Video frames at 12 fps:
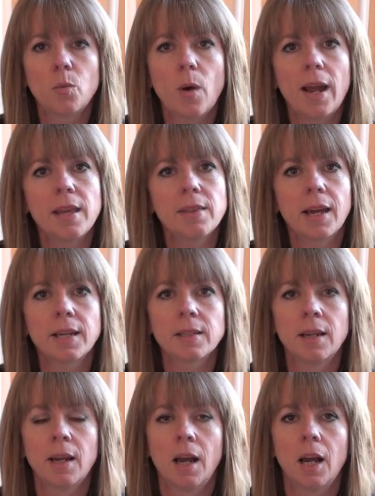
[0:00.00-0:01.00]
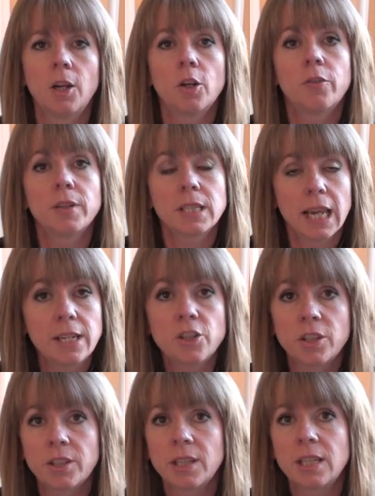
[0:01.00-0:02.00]
the way that a lot of
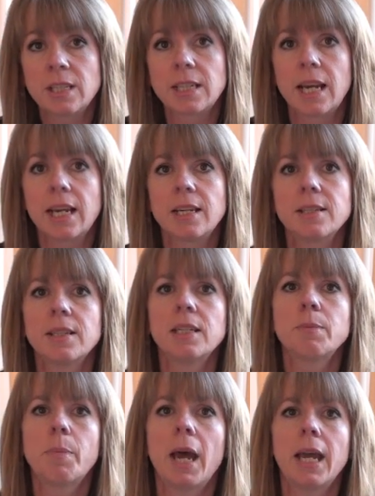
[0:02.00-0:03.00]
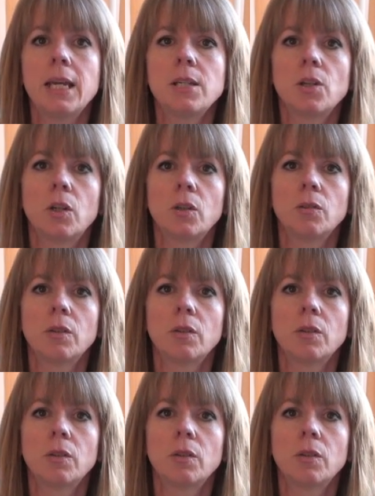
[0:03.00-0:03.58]
attention these days is paid